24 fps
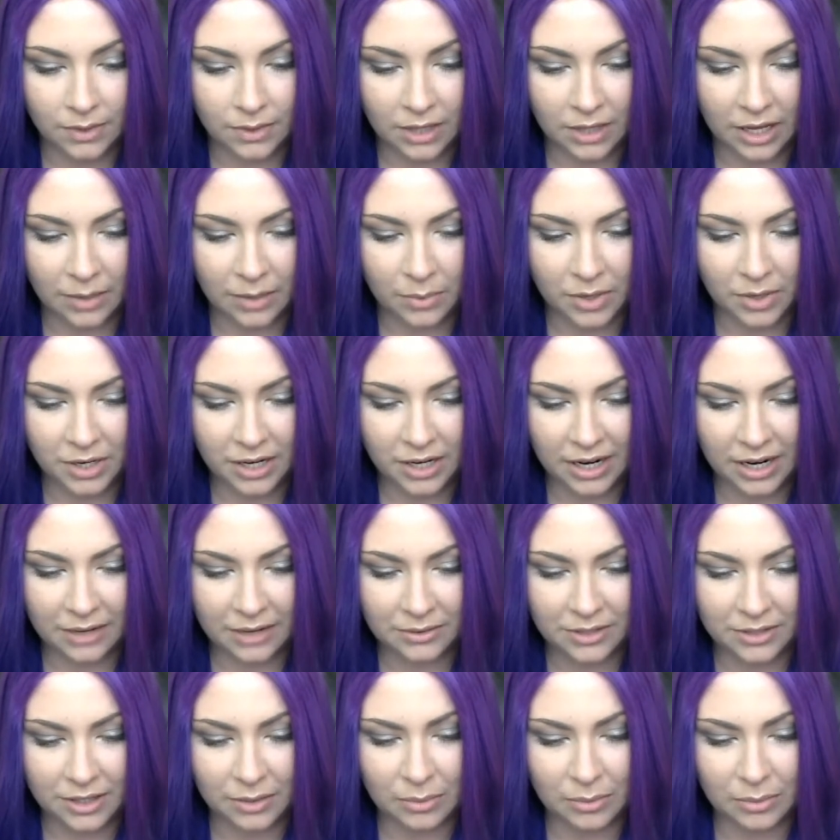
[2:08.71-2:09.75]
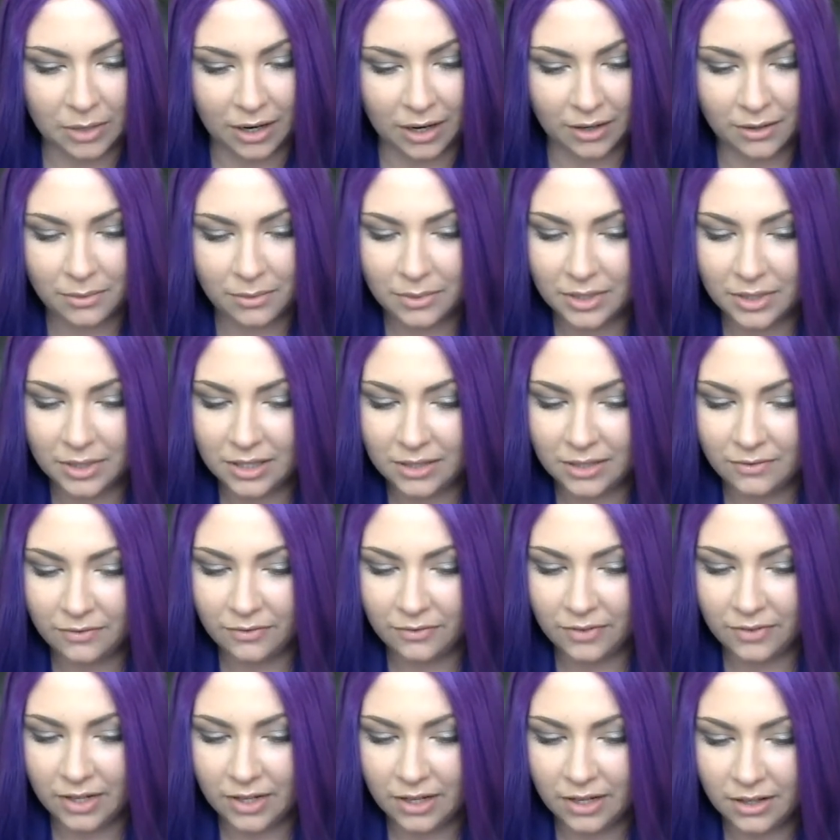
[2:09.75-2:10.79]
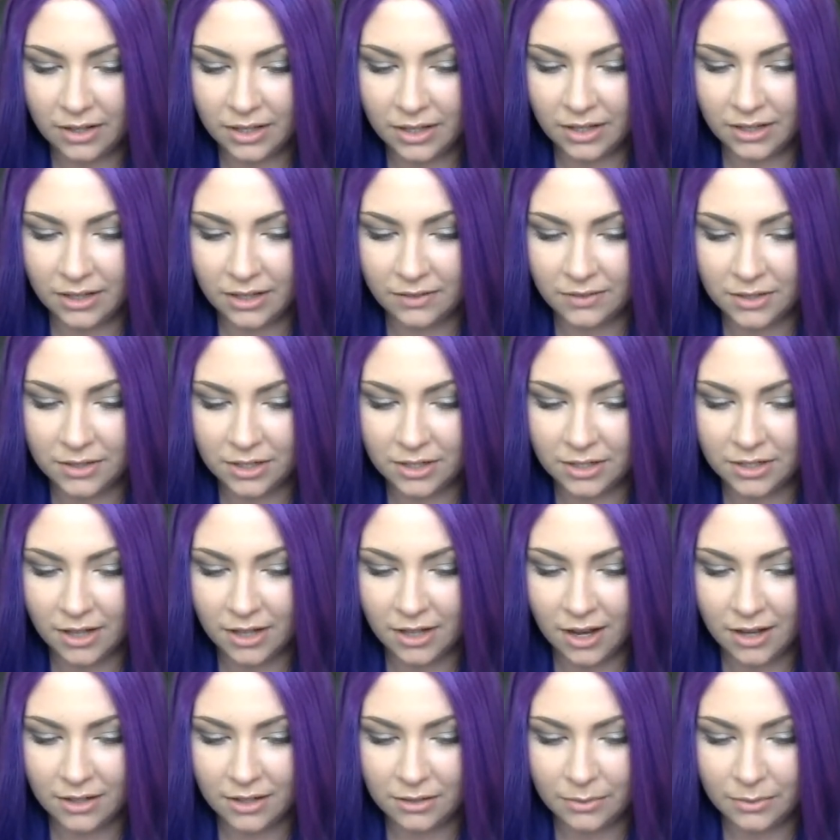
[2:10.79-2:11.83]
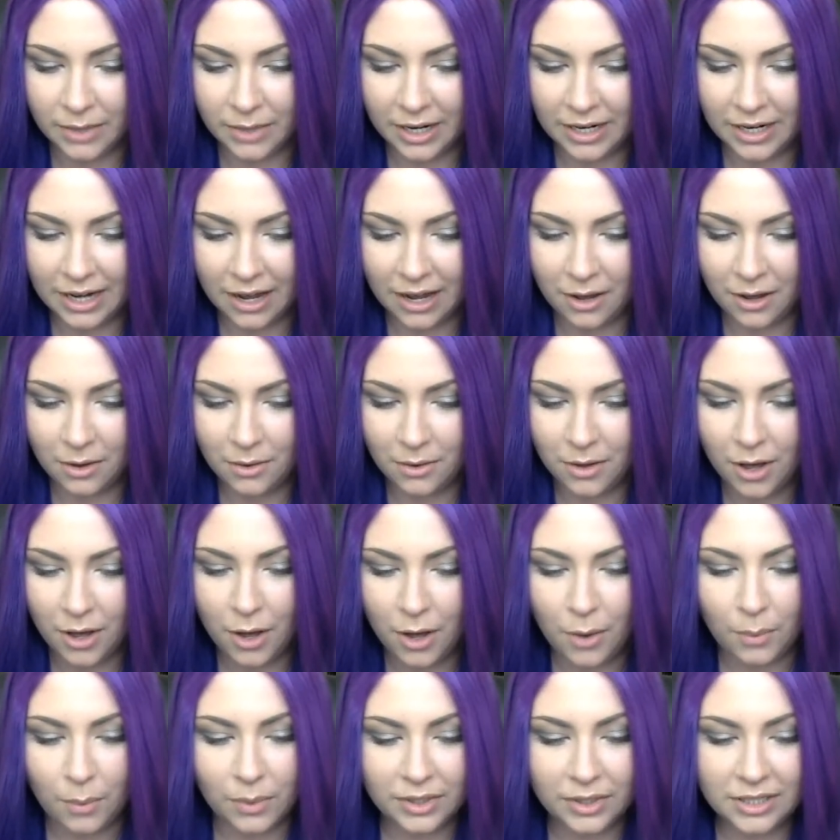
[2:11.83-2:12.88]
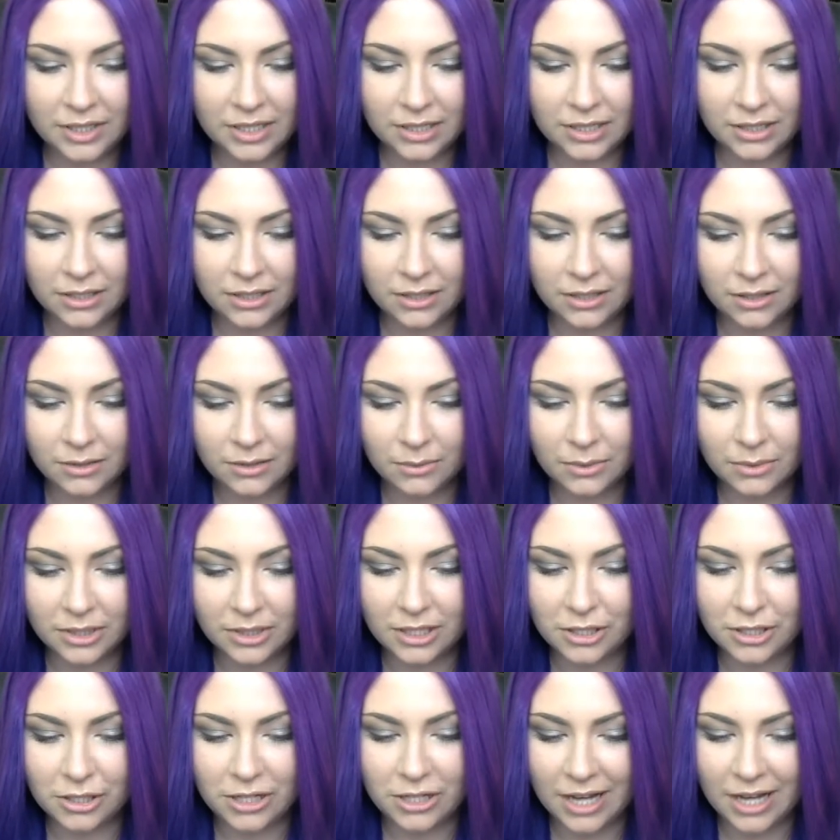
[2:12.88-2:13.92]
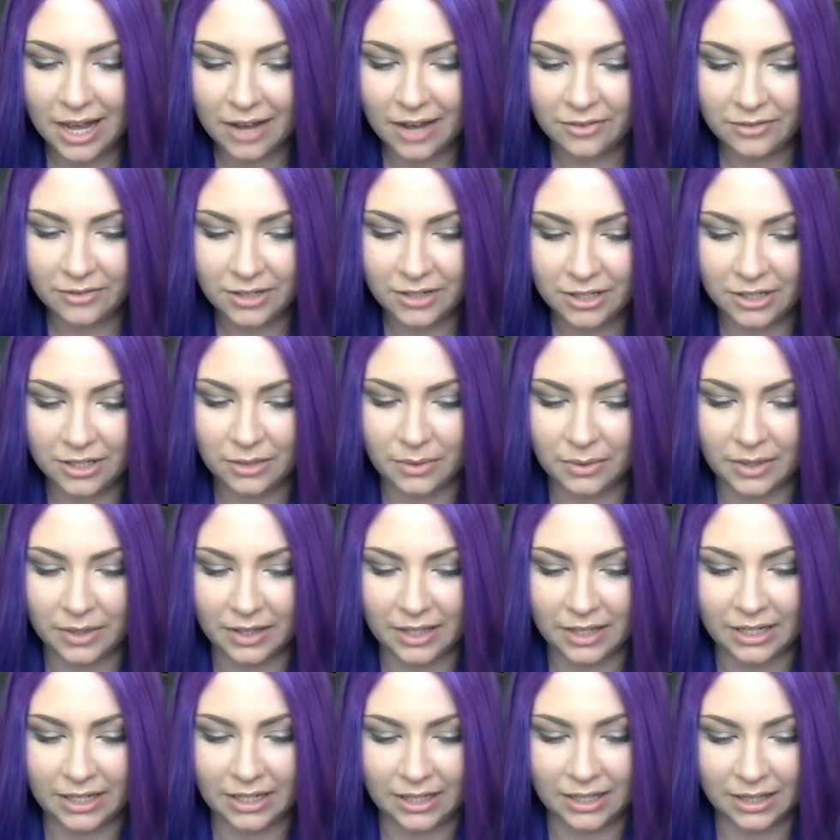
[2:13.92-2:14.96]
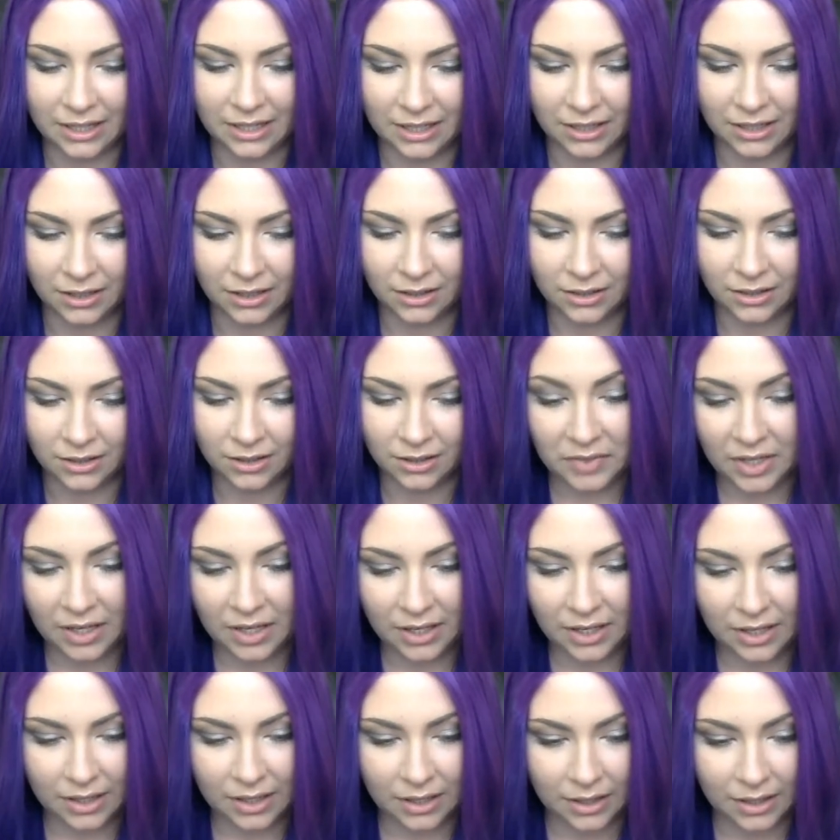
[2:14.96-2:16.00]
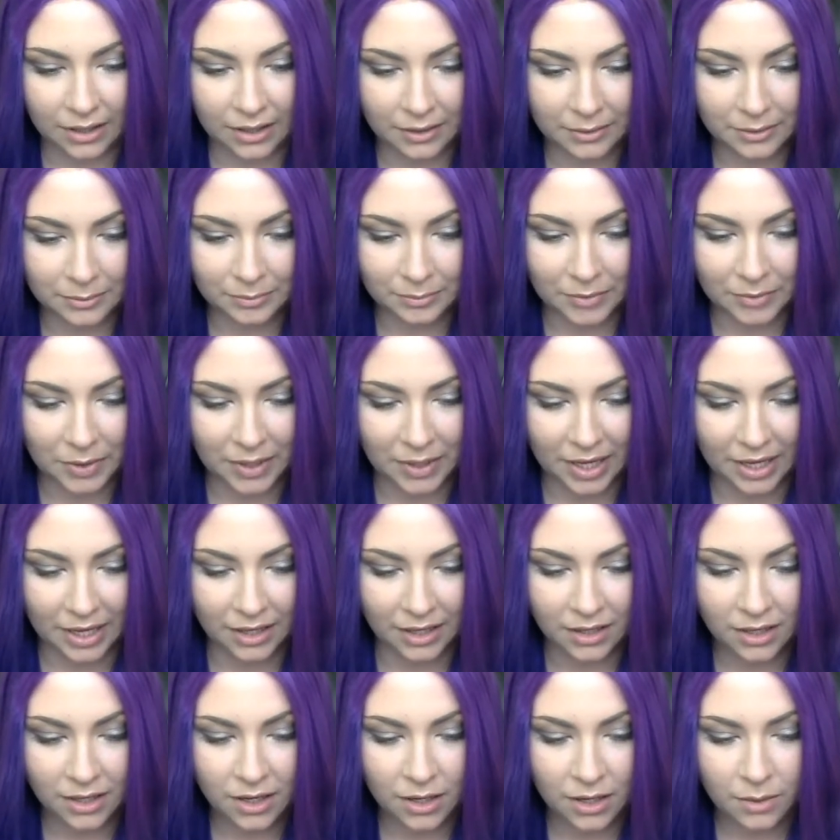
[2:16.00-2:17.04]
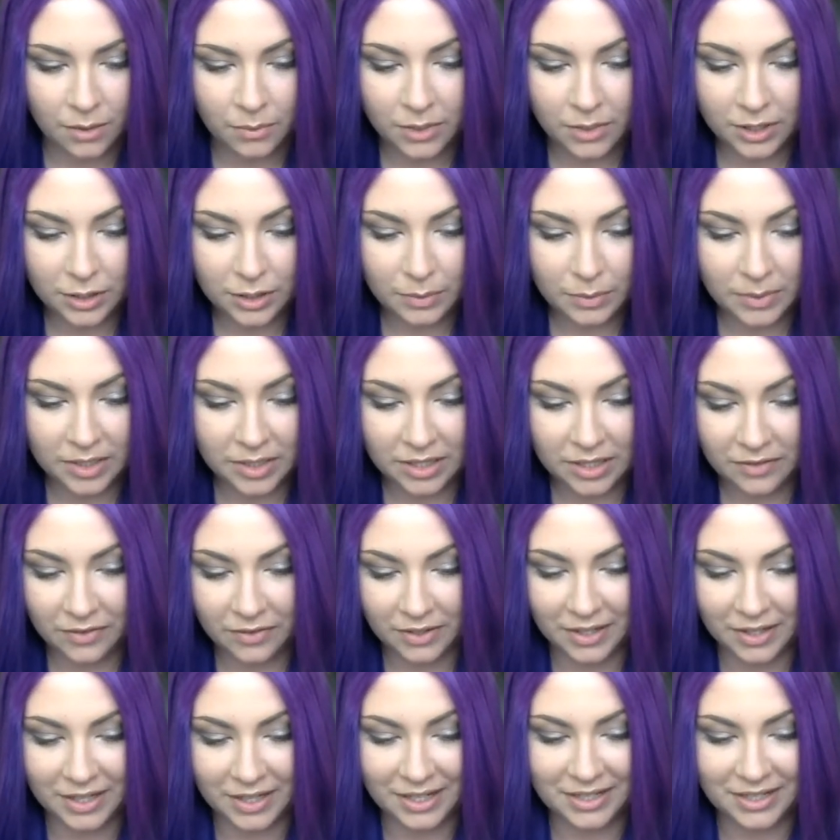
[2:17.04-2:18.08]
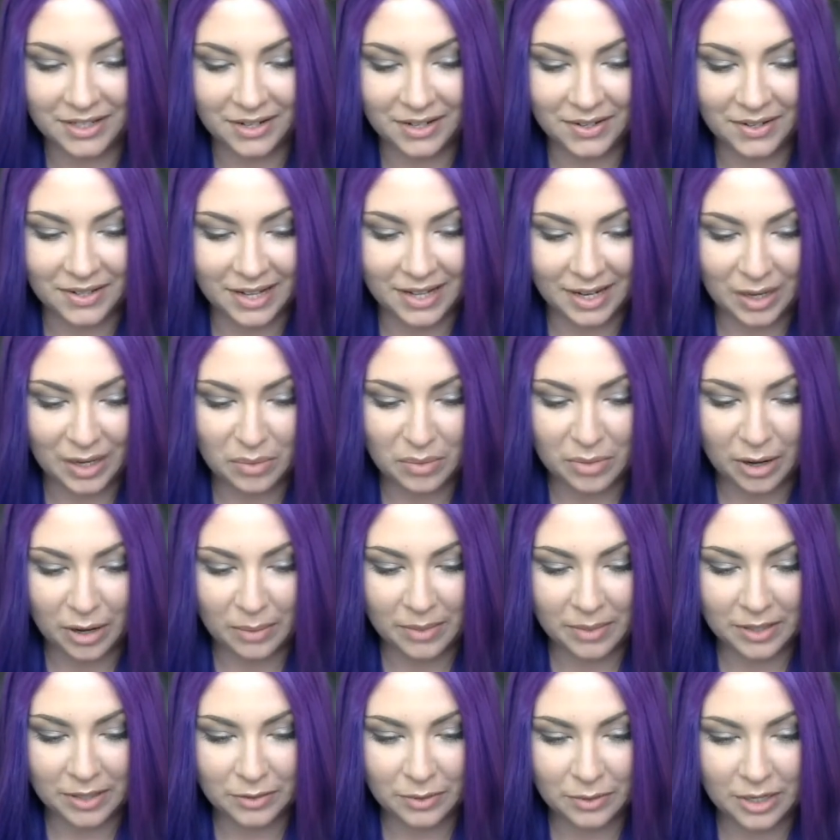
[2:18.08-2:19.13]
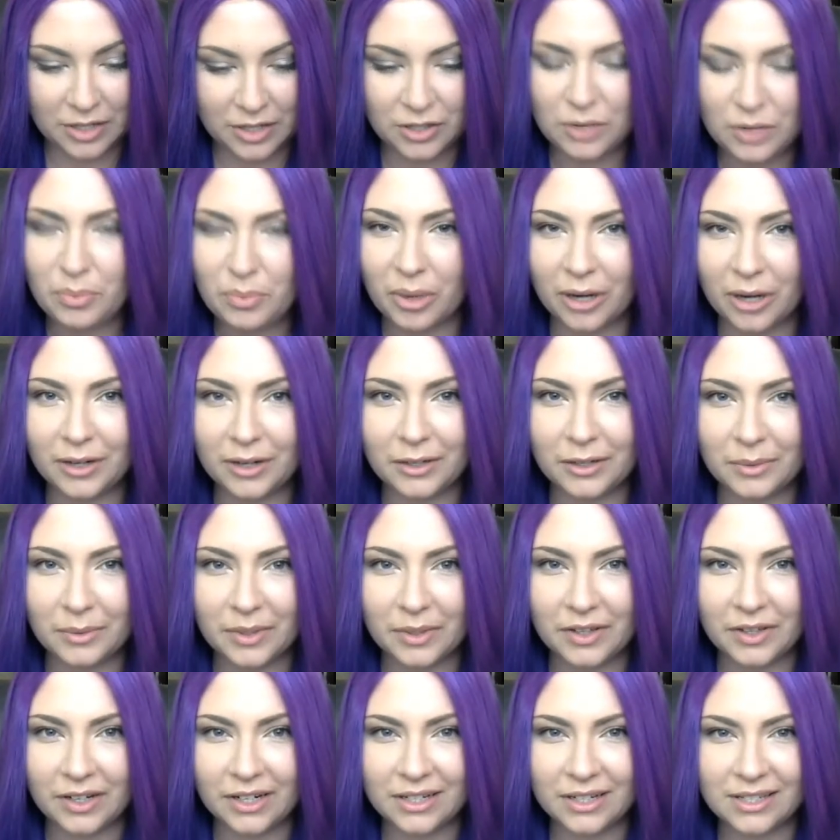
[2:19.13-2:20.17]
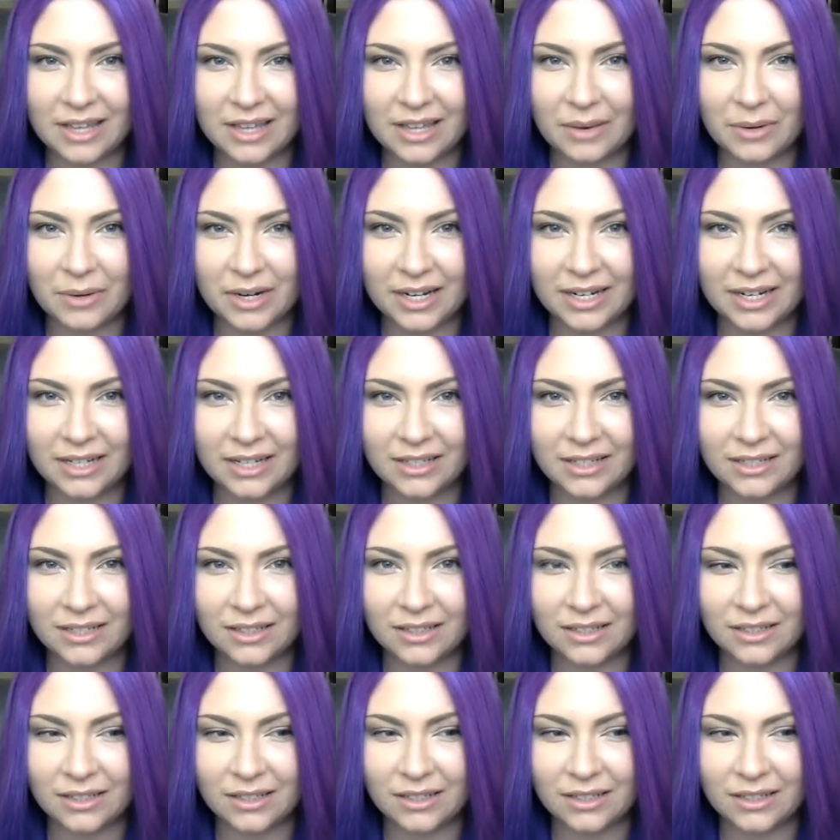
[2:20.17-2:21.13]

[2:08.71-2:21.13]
I wonder how Ziomara would feel if she saw us right now. What does what does she have to do with anything? Ugh, okay. What specifically do you like about my Is she partnered with her? Is that what it is?